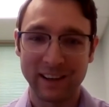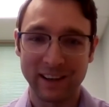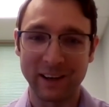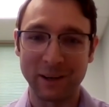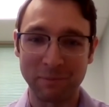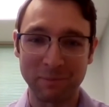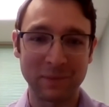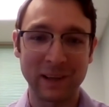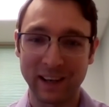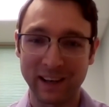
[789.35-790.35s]

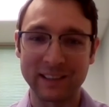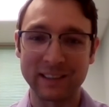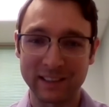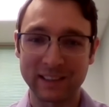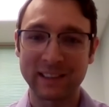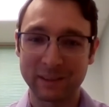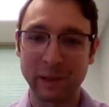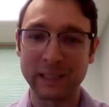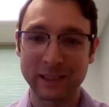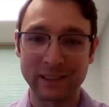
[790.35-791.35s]
can
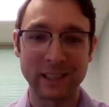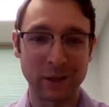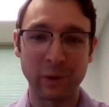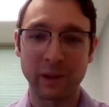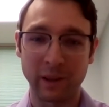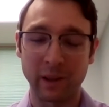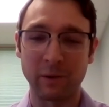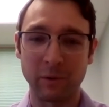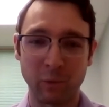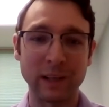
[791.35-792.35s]
basically sit with
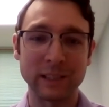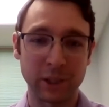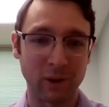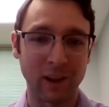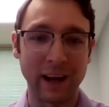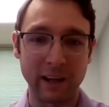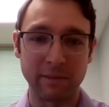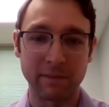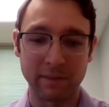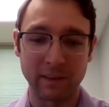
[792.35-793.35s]
you the rest of your
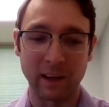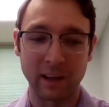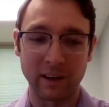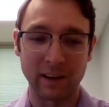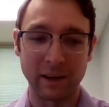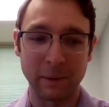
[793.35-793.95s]
life and